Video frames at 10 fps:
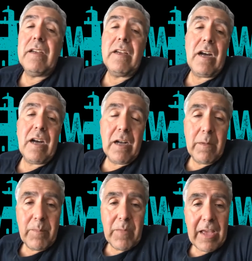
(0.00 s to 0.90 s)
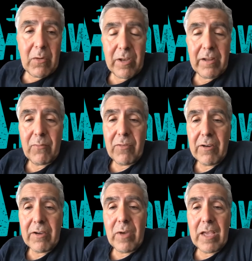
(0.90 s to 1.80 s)
um, and when it's
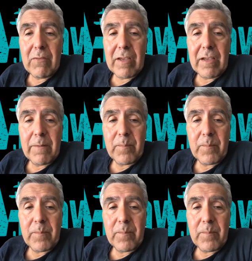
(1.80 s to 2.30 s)
very wavy.